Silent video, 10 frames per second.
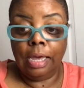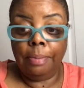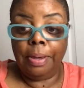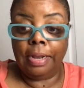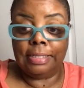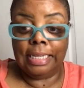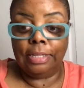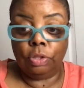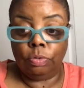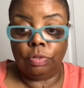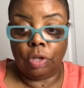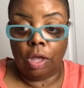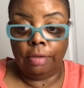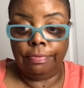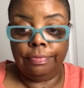How about I take those
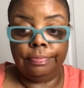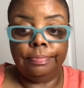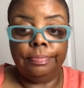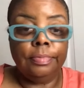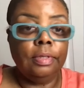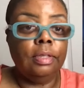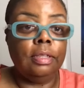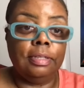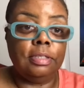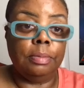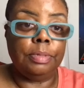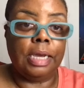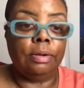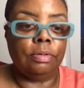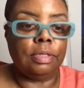off? The
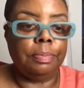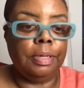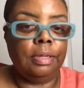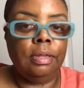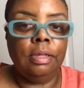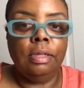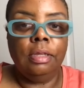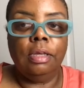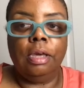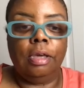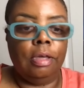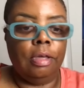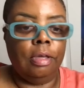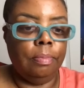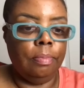subtitles, I mean.
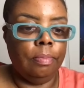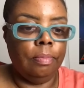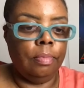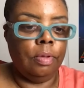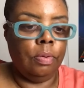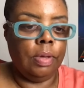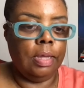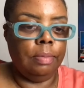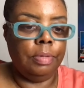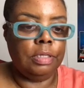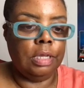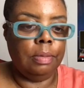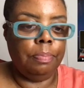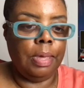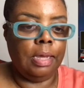Um, okay, let me take
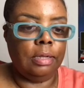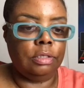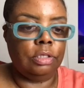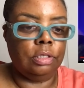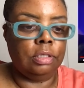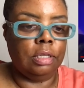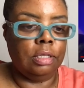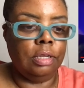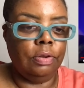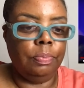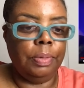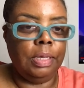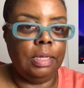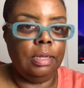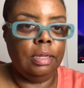it back just a little
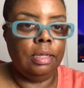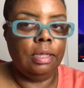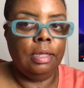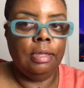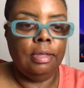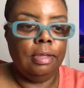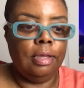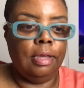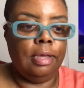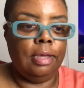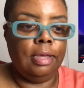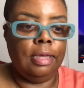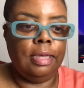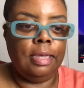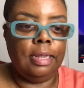bit.
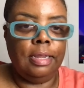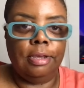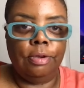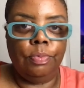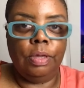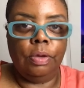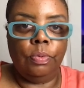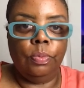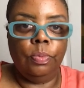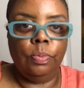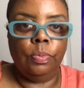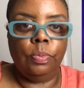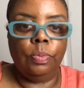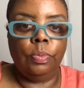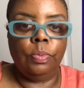And here we go.
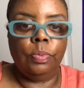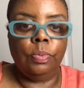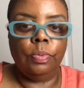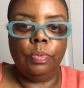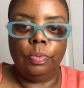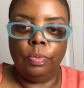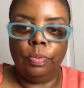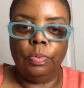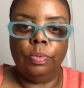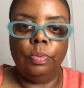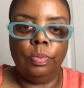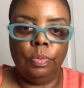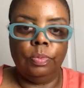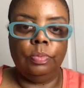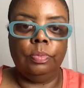Warnings used to be on TV for
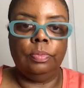seizures,